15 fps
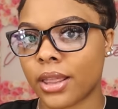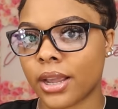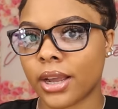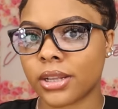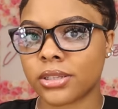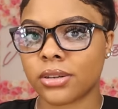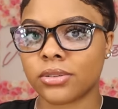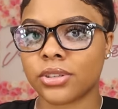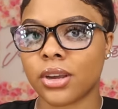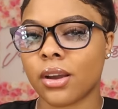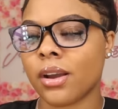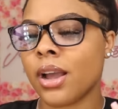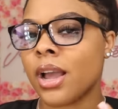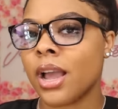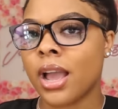Like I told y'all,
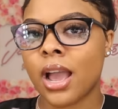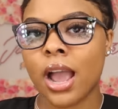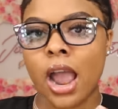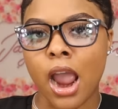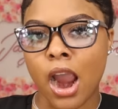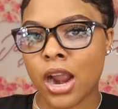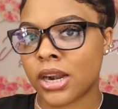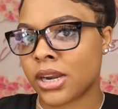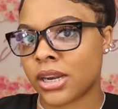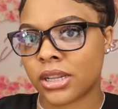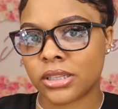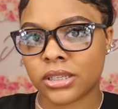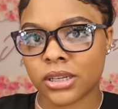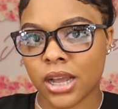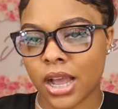I already
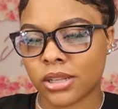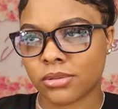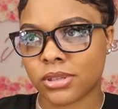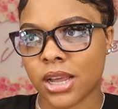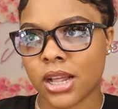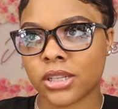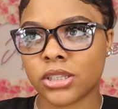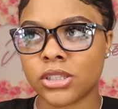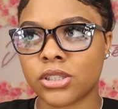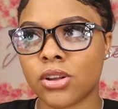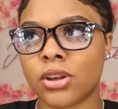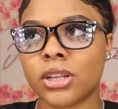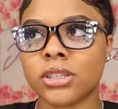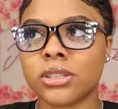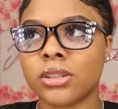done took cosmetology, so
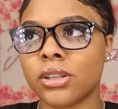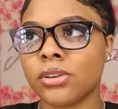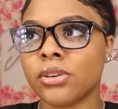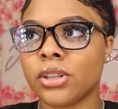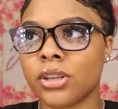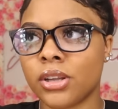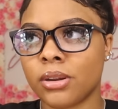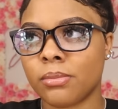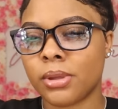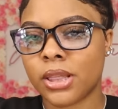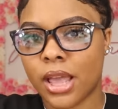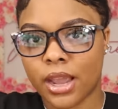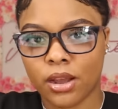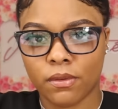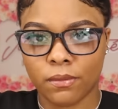it's literally going to be
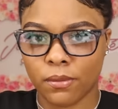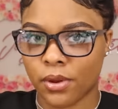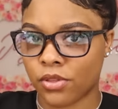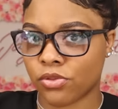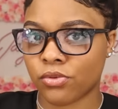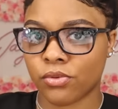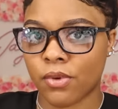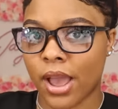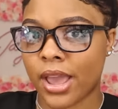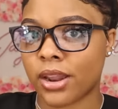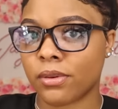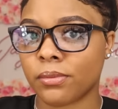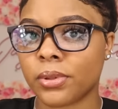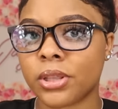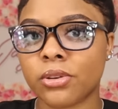like a run through. I had
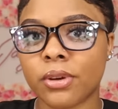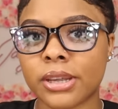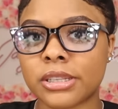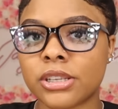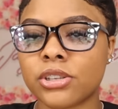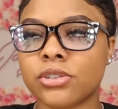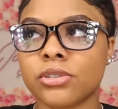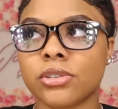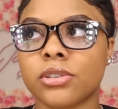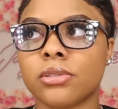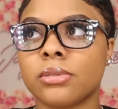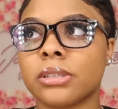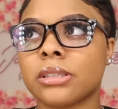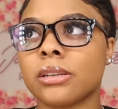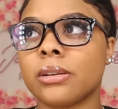a really great teacher,
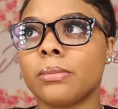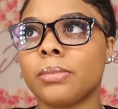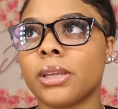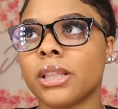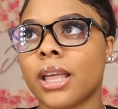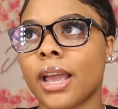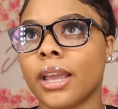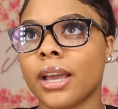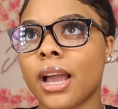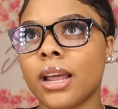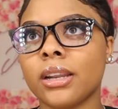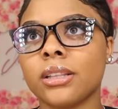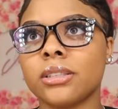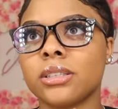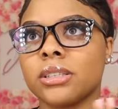so it's going to be like
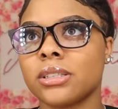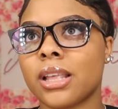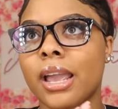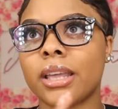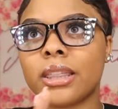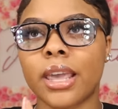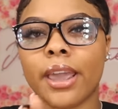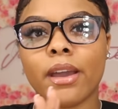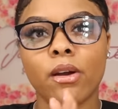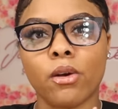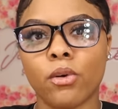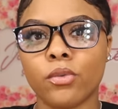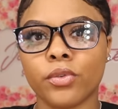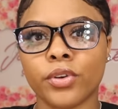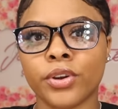kind of just like that
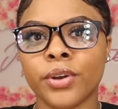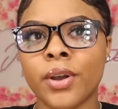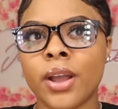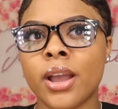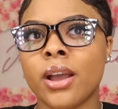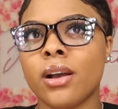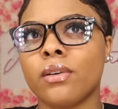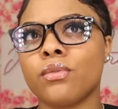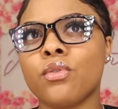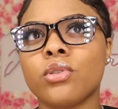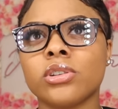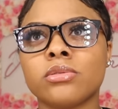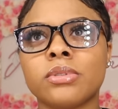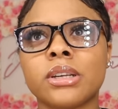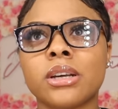over. Of
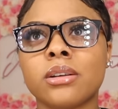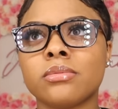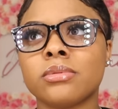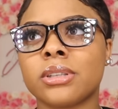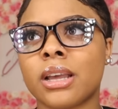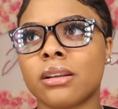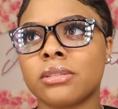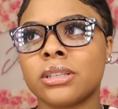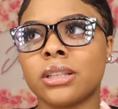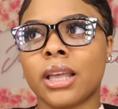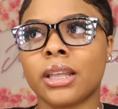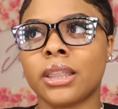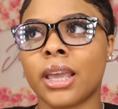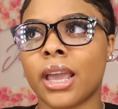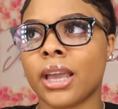course, when it comes down to
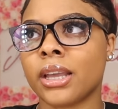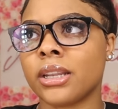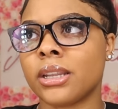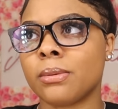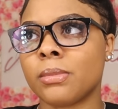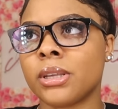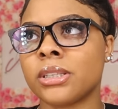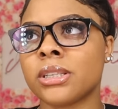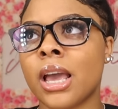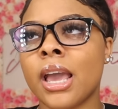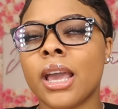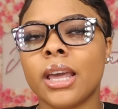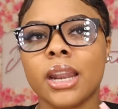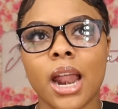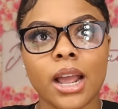like the academics,
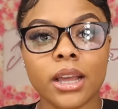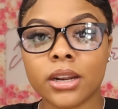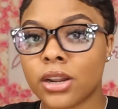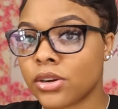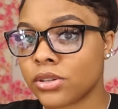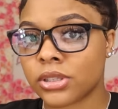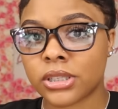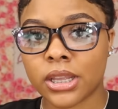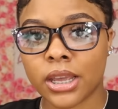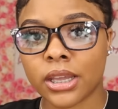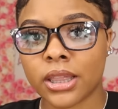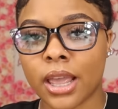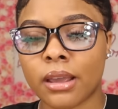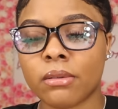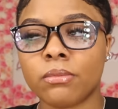and I can understand
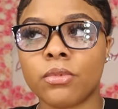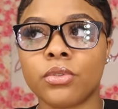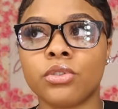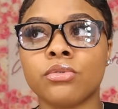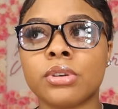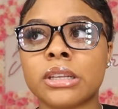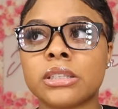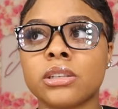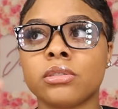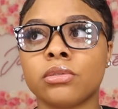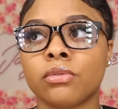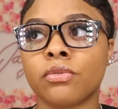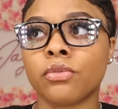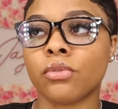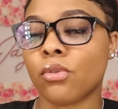like when you get to the
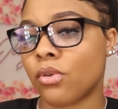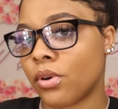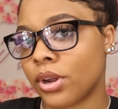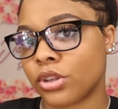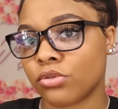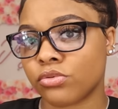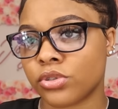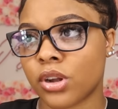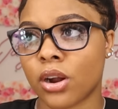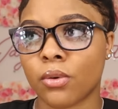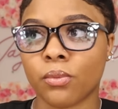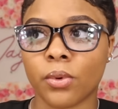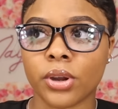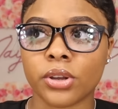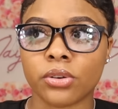floor and you start
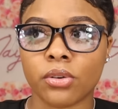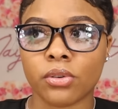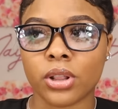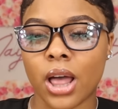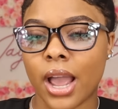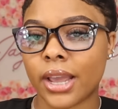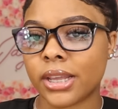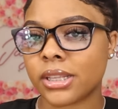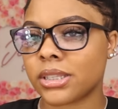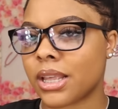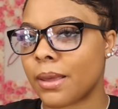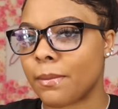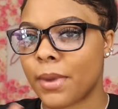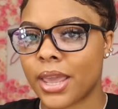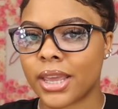working on clients,
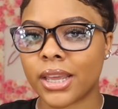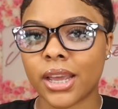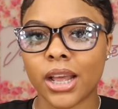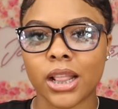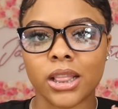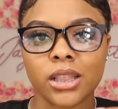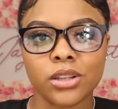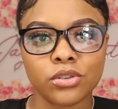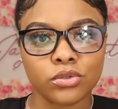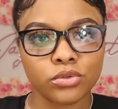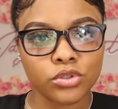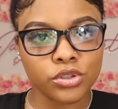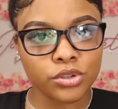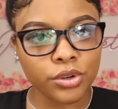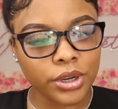it may get a little
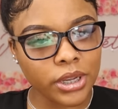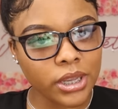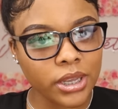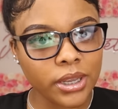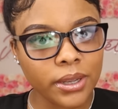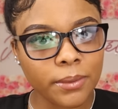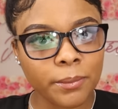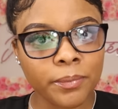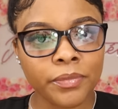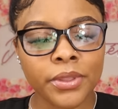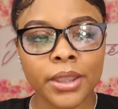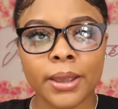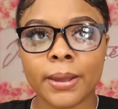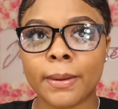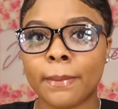tricky.
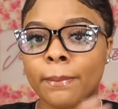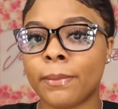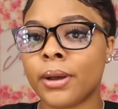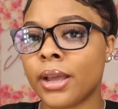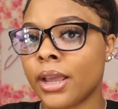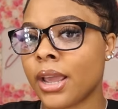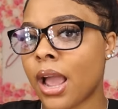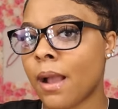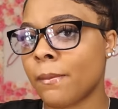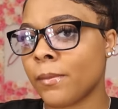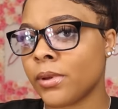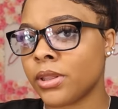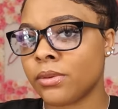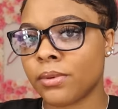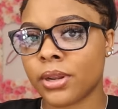But I'm
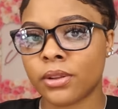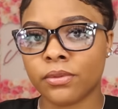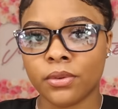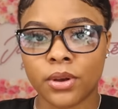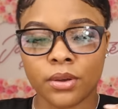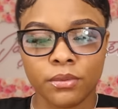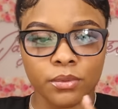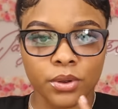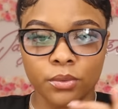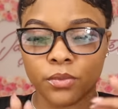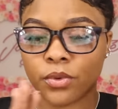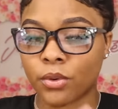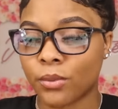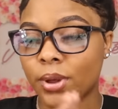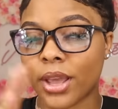really ready
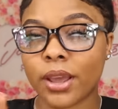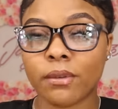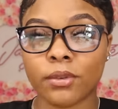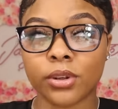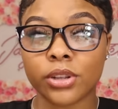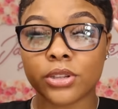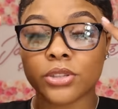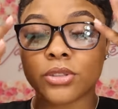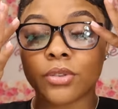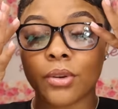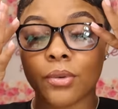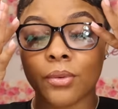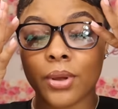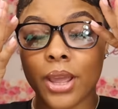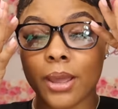for whatever is
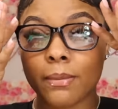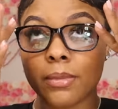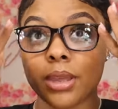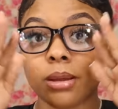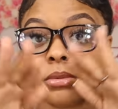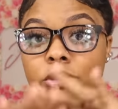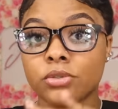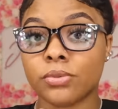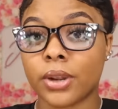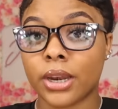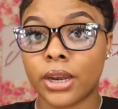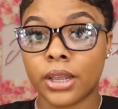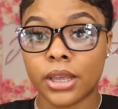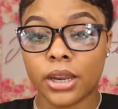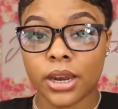thrown at me. I'm just ready
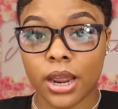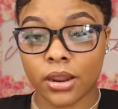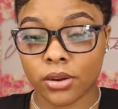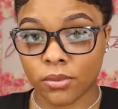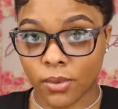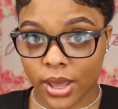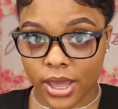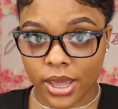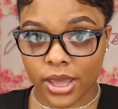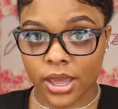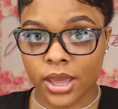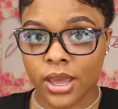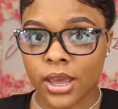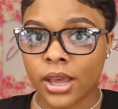to get it out of the way.